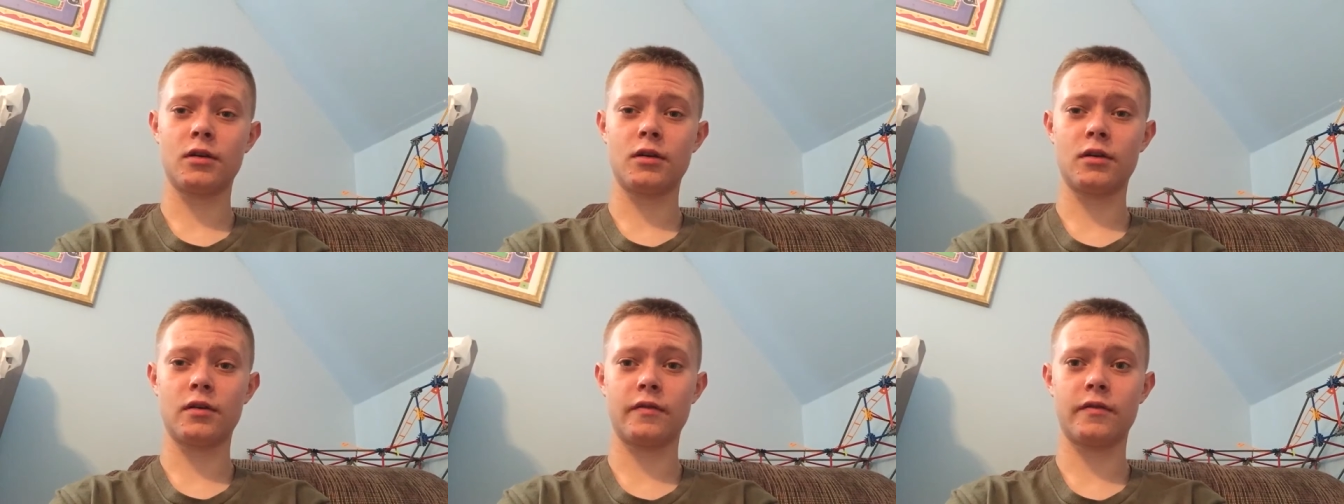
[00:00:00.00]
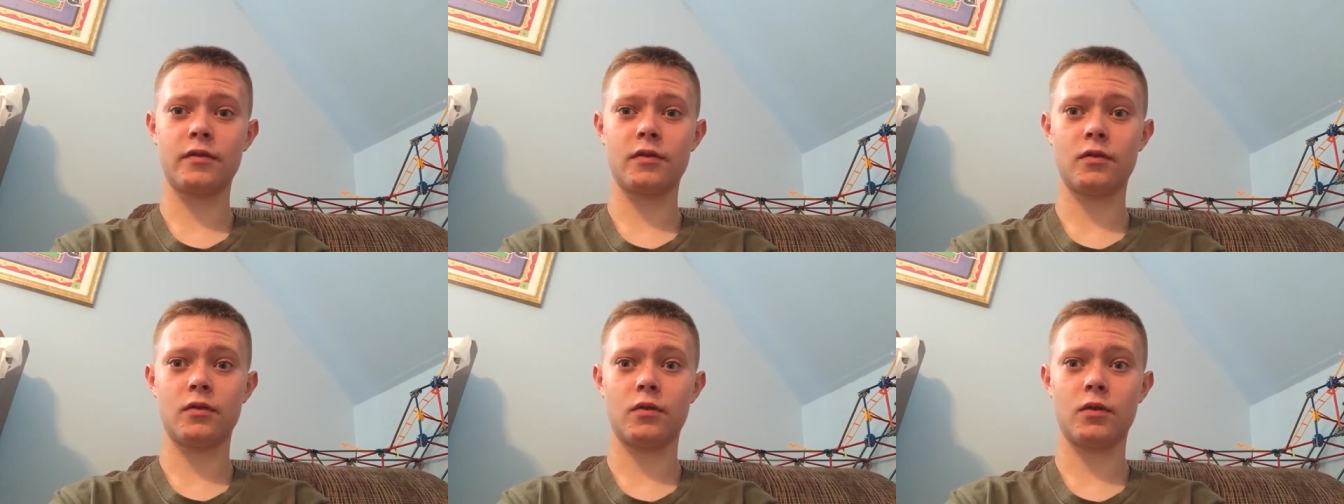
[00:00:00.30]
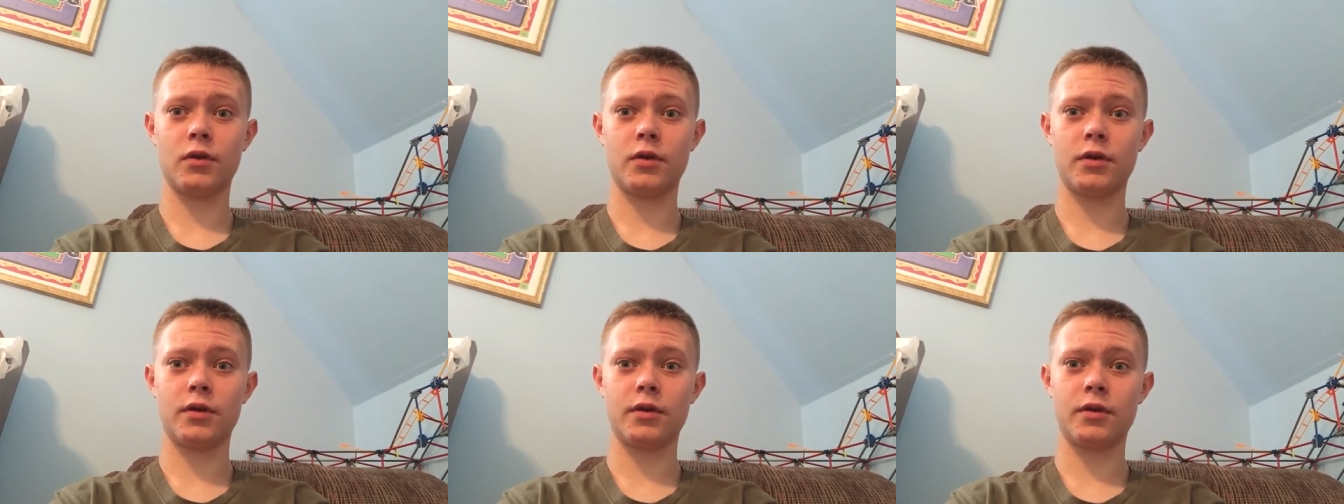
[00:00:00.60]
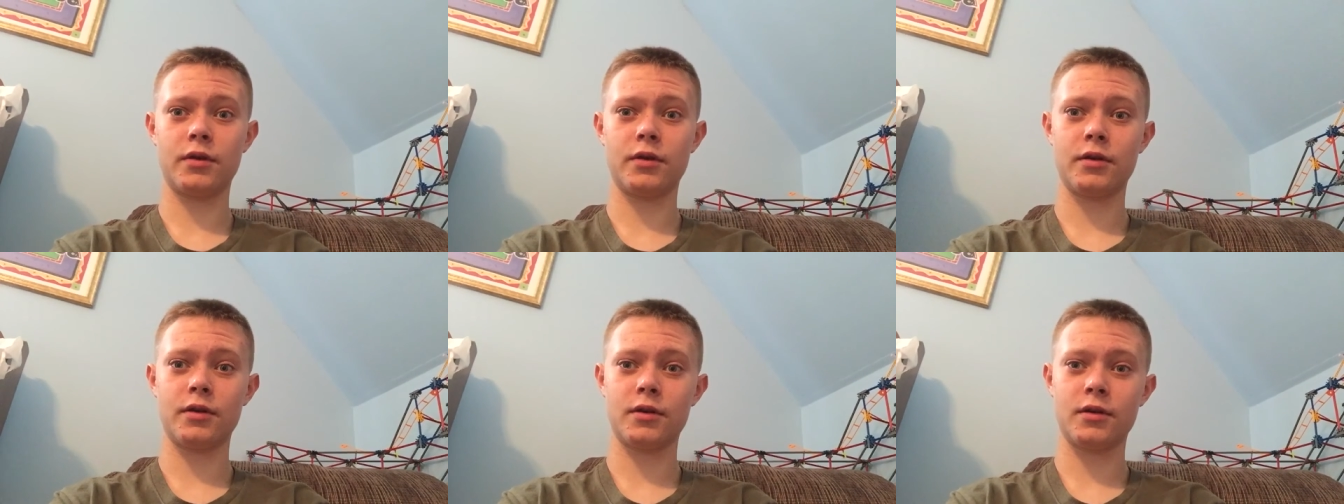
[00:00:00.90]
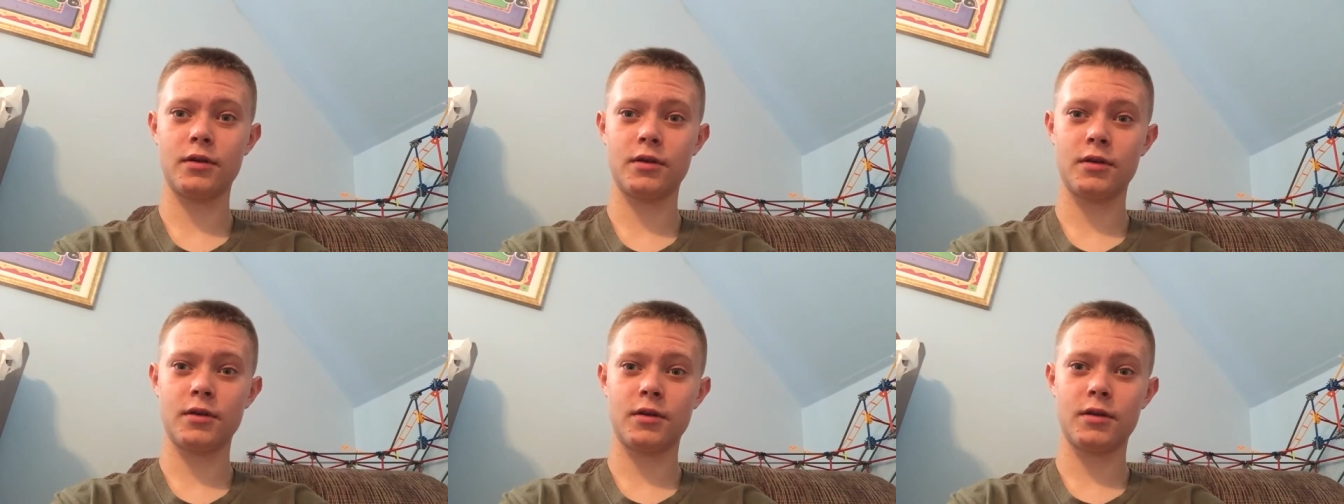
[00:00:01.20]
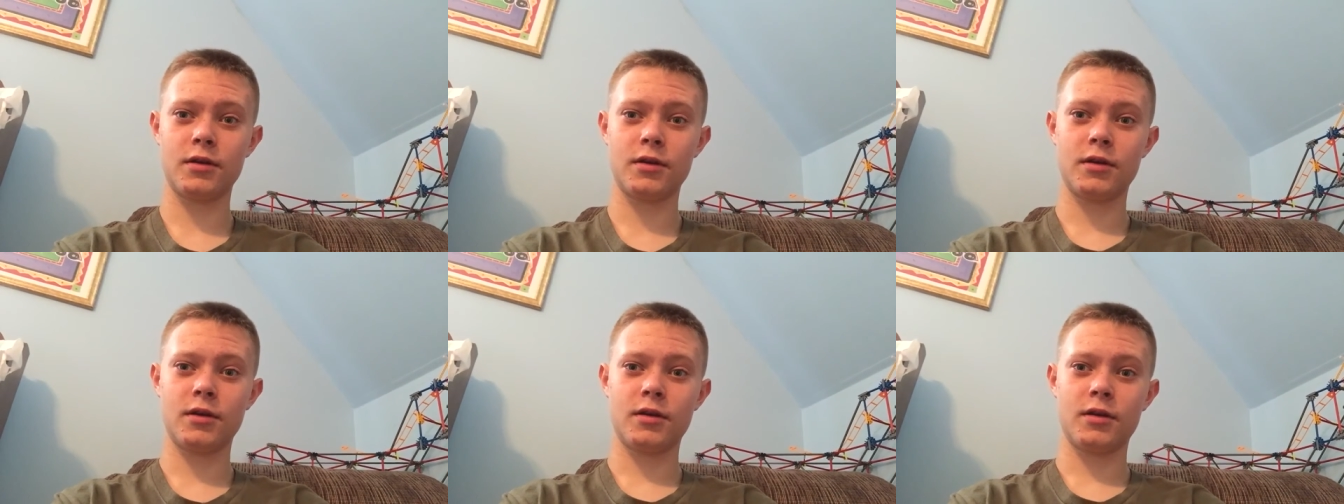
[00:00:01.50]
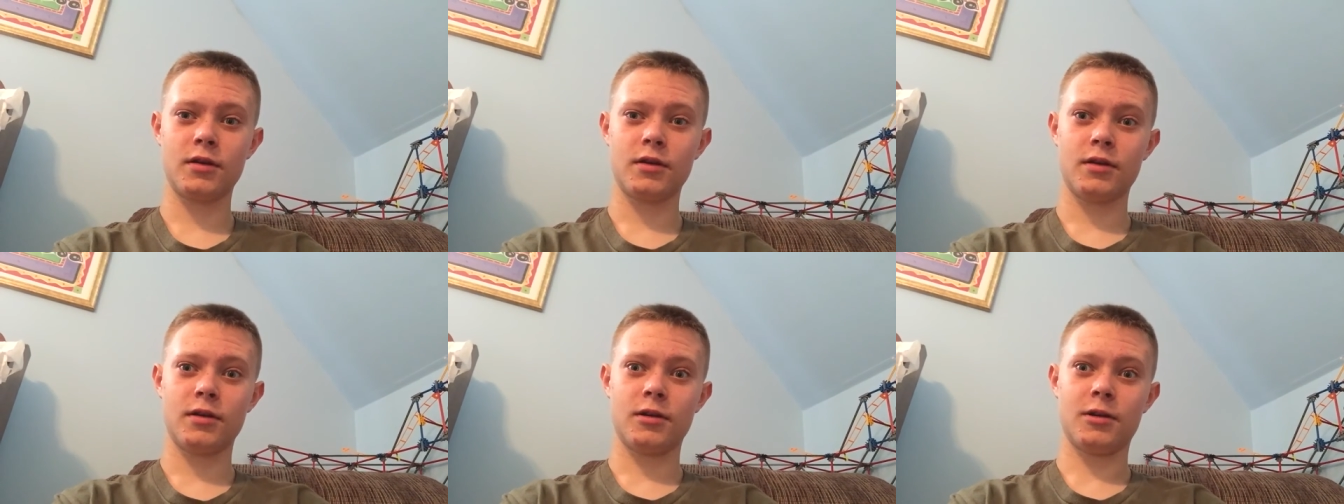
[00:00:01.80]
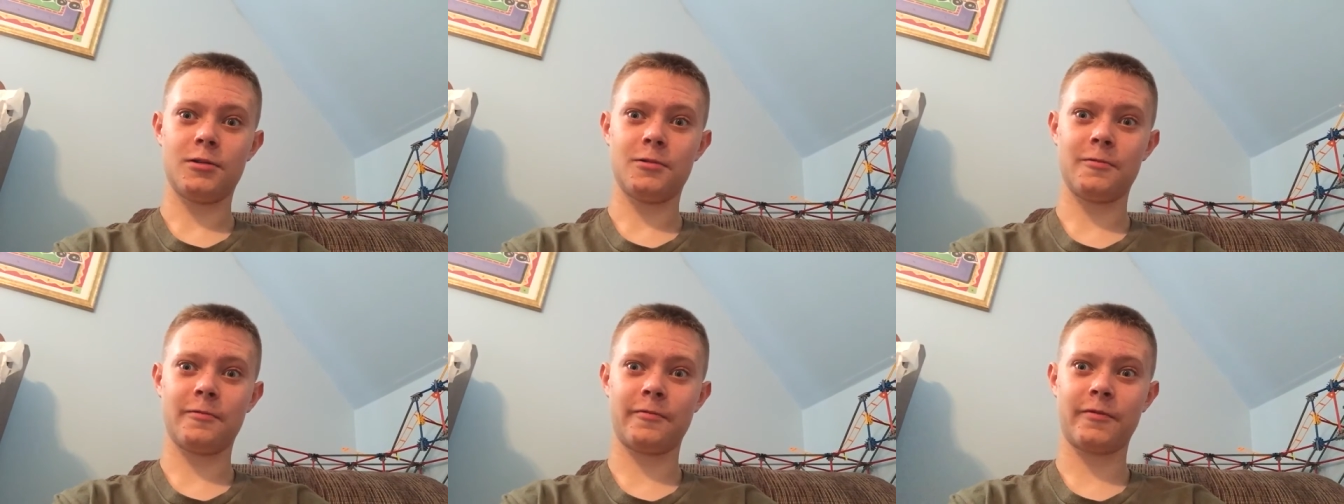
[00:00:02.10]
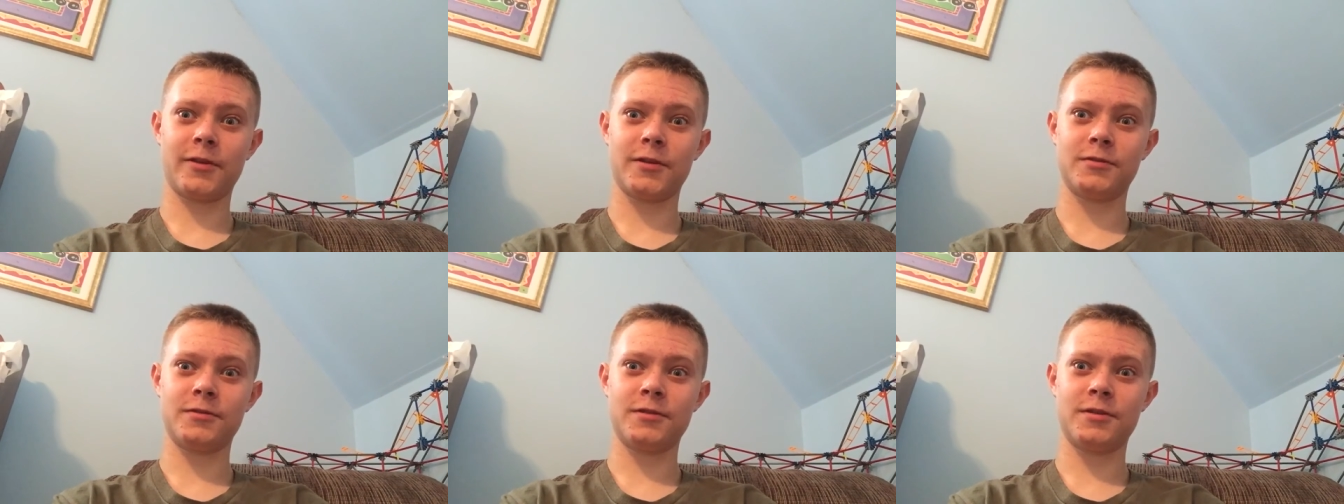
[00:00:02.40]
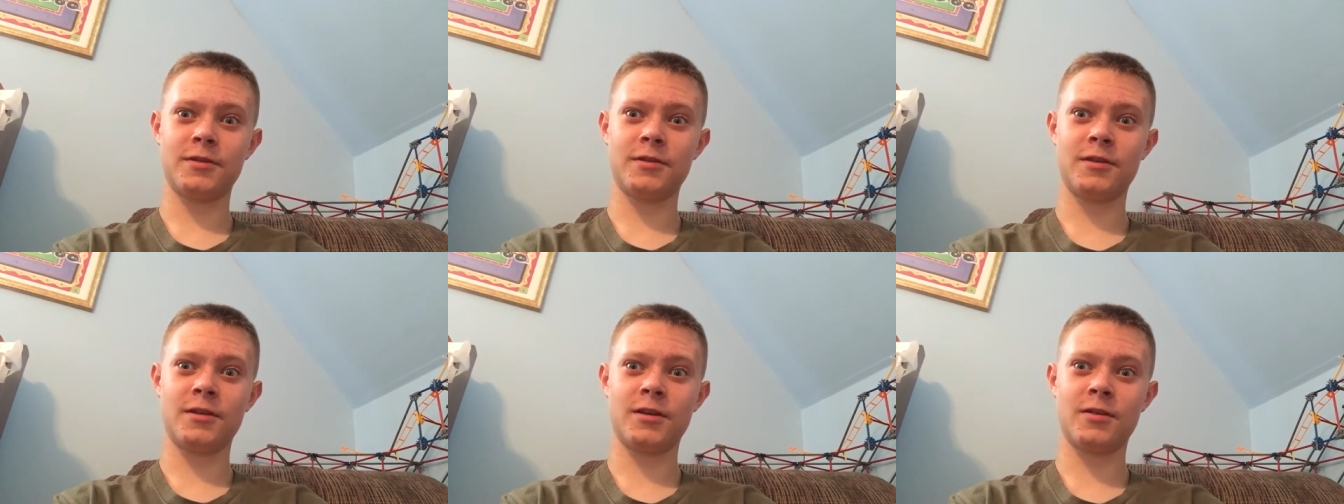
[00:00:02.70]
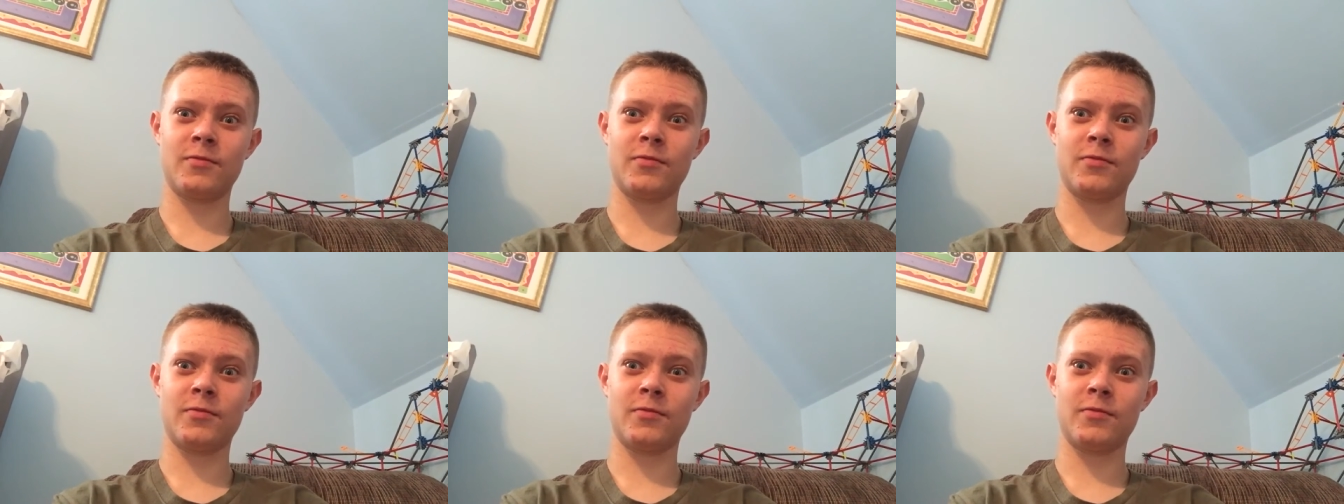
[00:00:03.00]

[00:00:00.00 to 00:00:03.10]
I feel weird. I'm feeling it now,